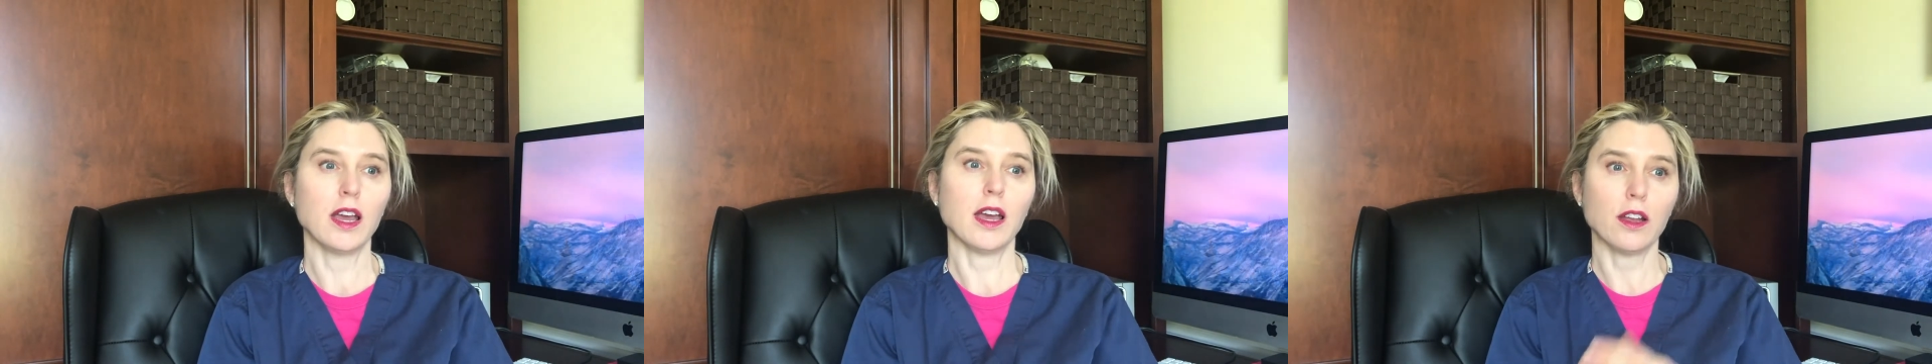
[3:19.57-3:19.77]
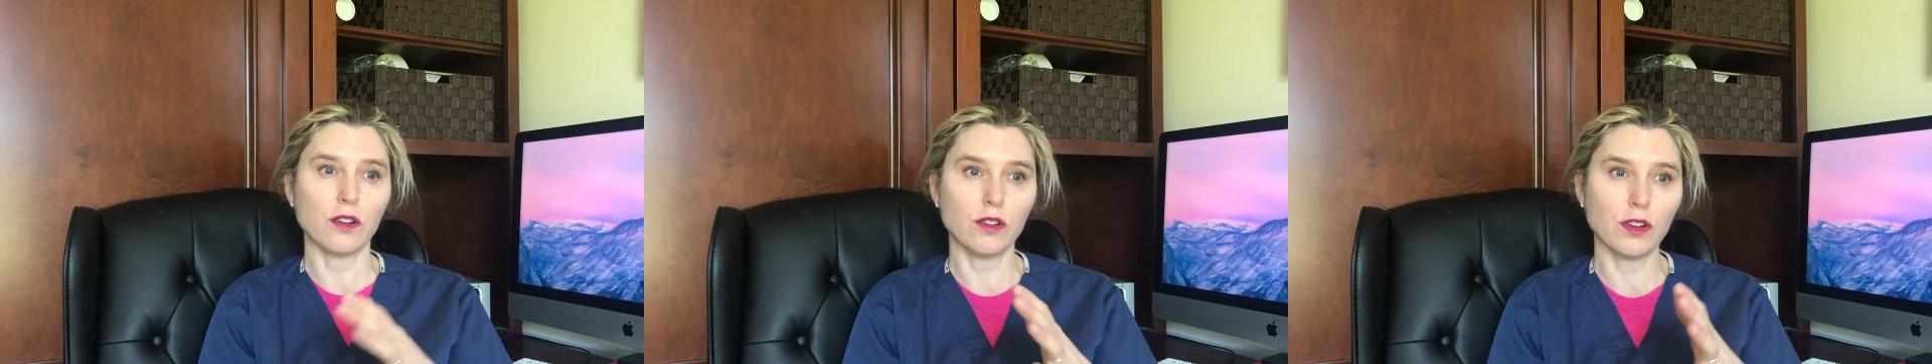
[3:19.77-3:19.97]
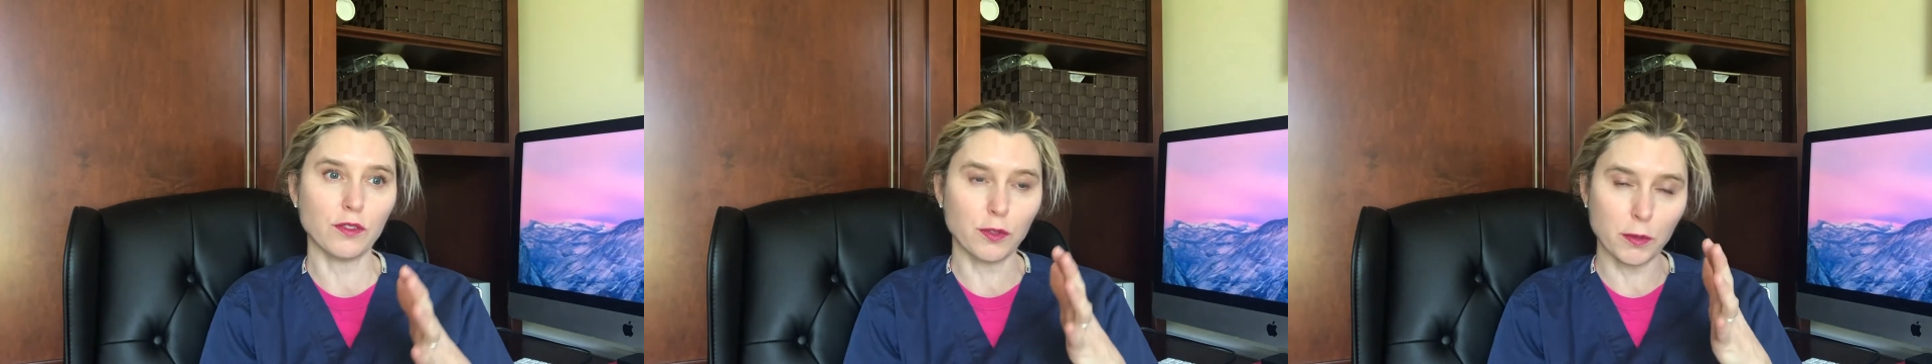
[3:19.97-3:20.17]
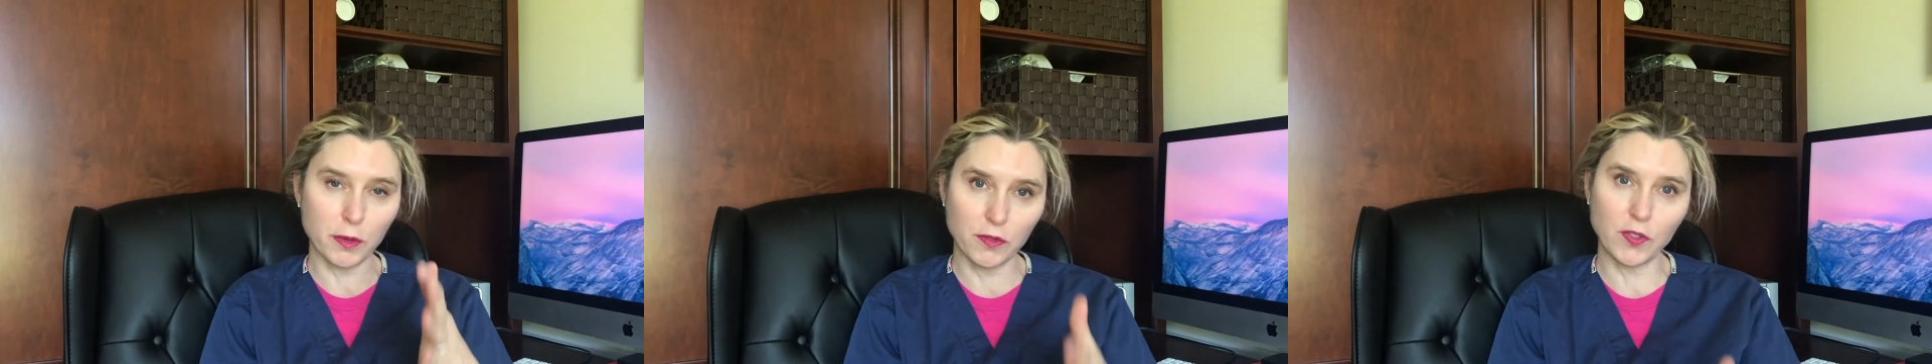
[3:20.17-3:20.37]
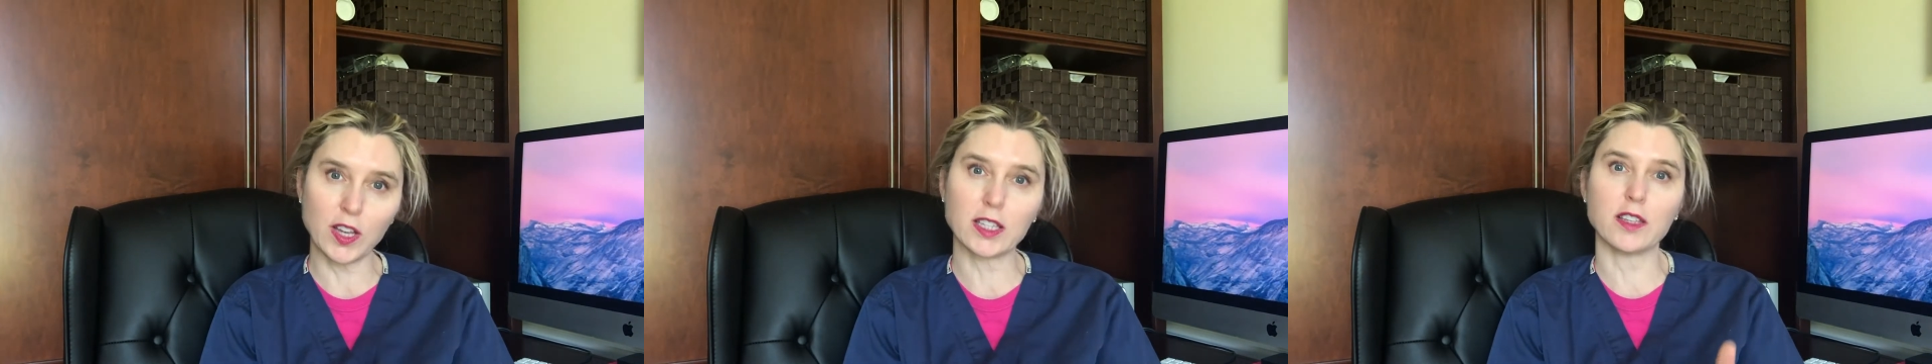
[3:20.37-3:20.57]
and going from
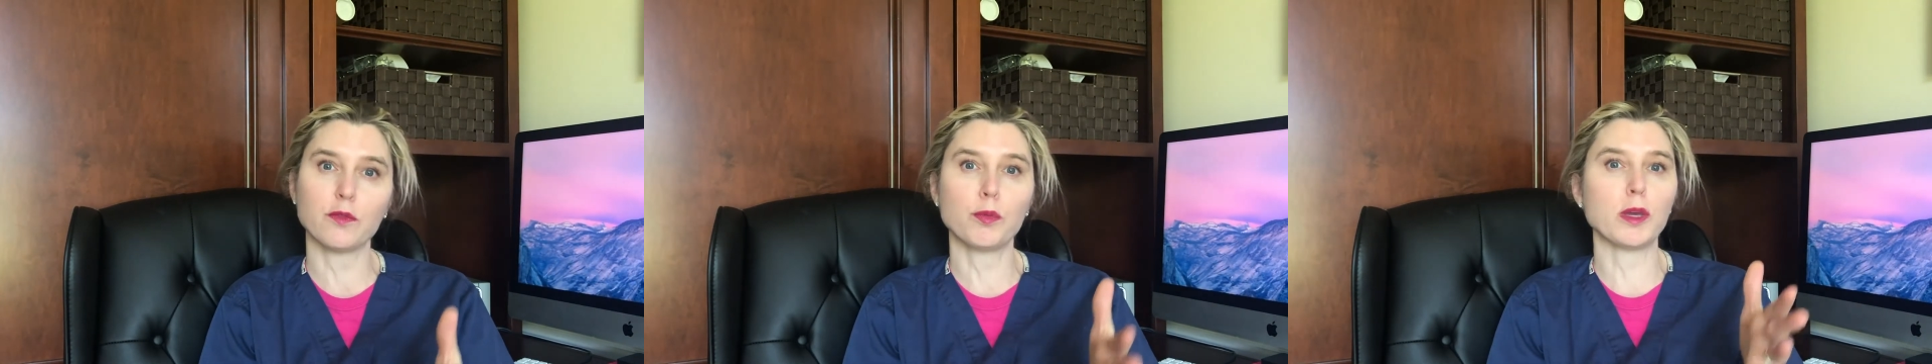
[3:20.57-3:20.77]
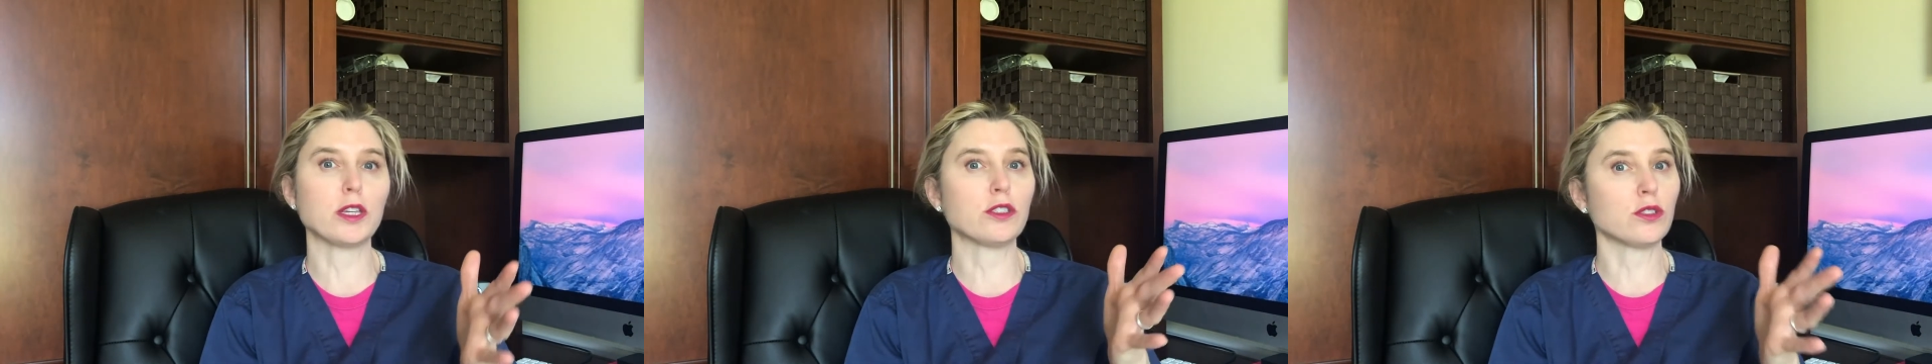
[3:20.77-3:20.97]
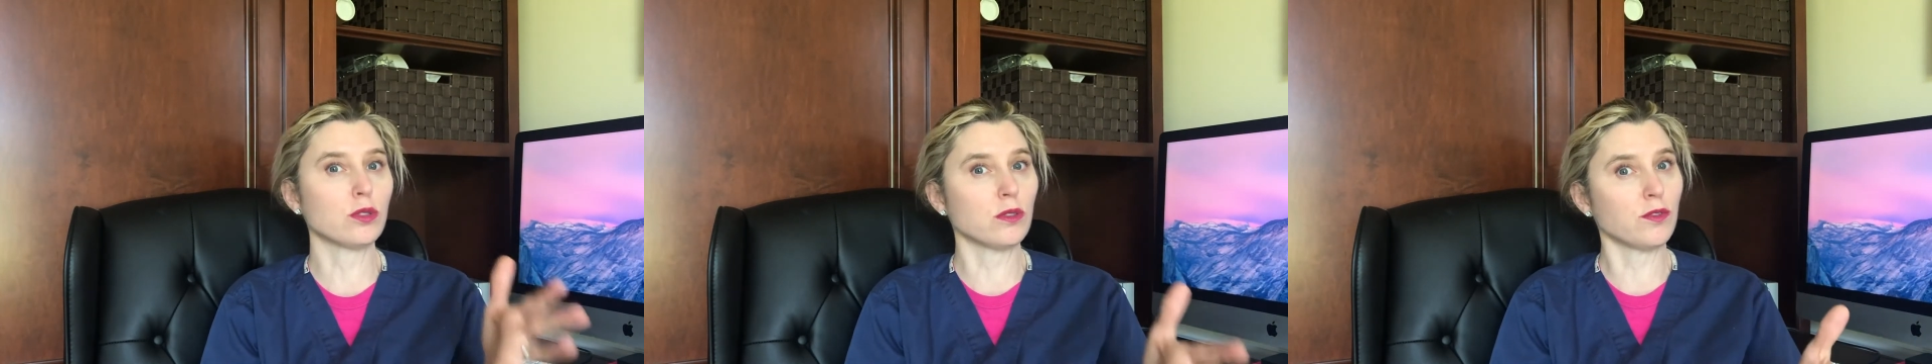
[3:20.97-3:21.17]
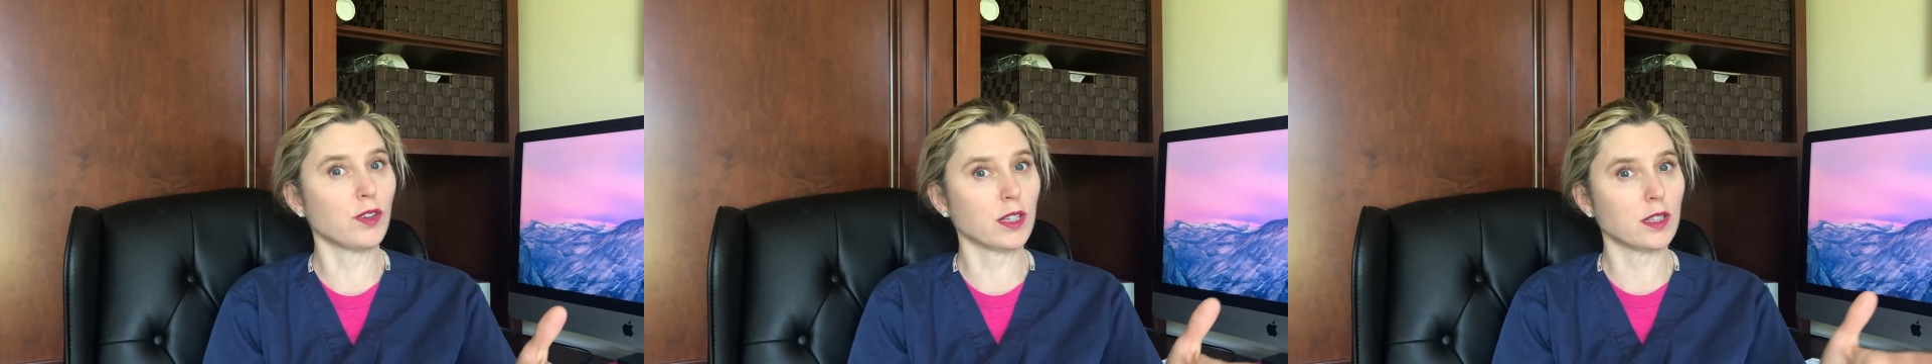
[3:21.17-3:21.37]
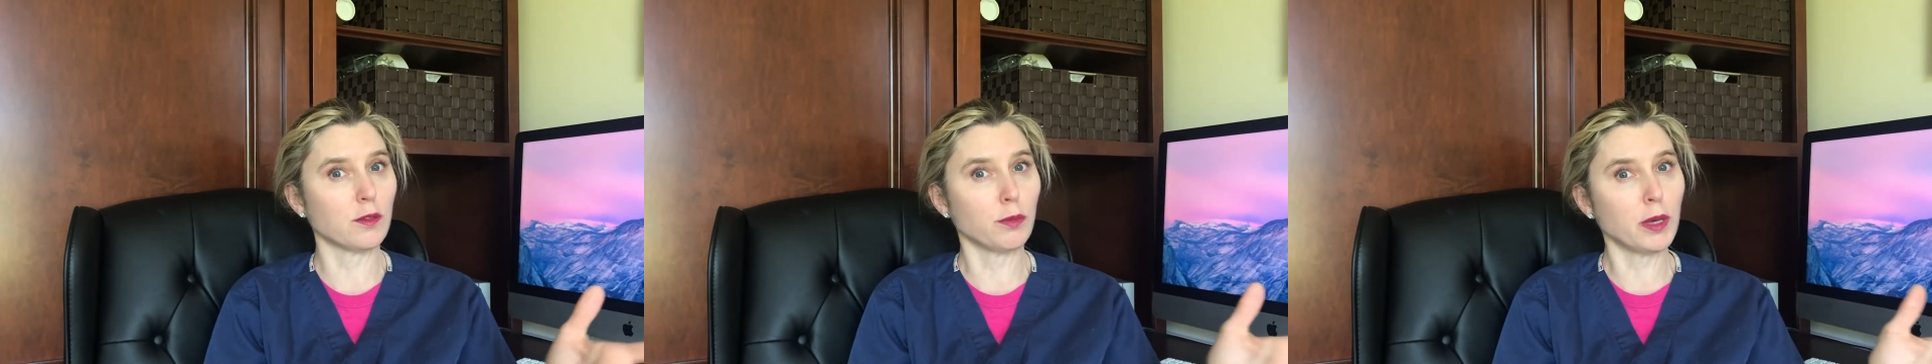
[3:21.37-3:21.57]
infective patient to
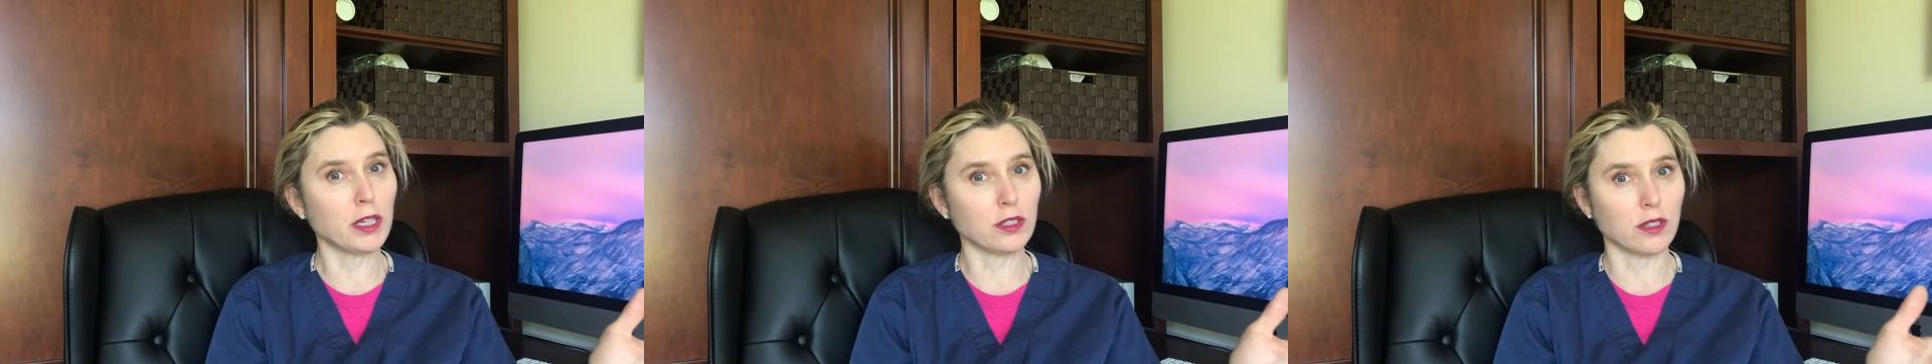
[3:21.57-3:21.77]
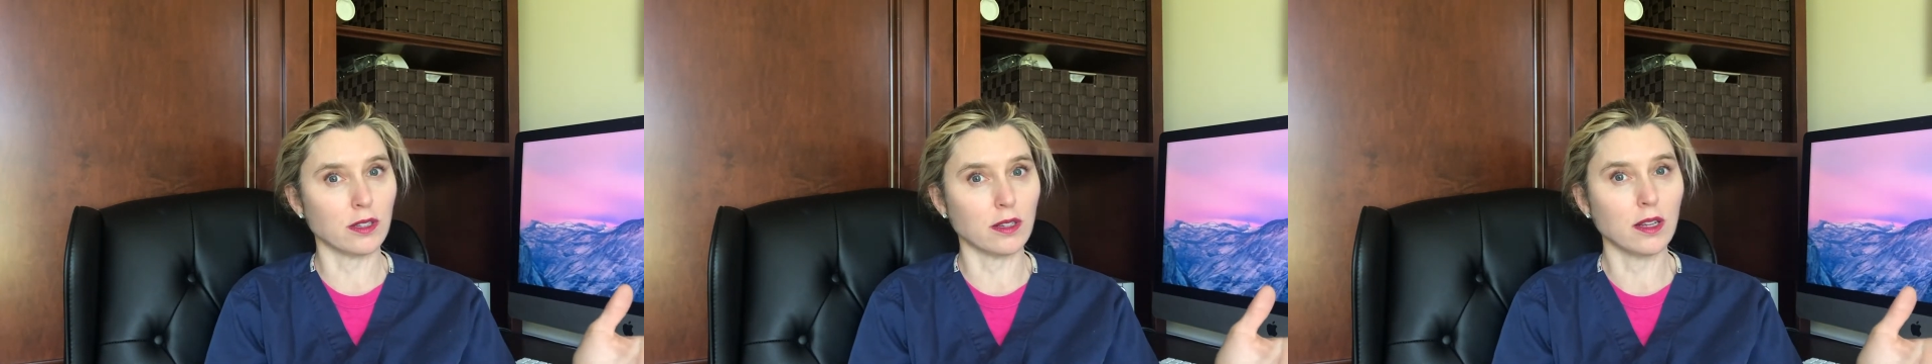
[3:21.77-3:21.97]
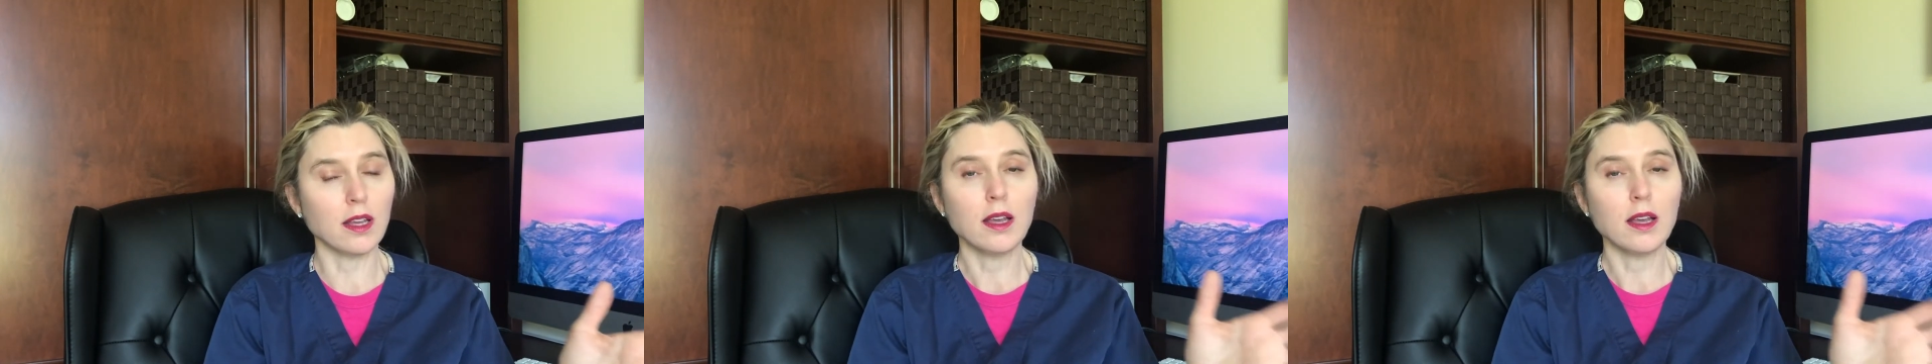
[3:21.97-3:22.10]
infective patient.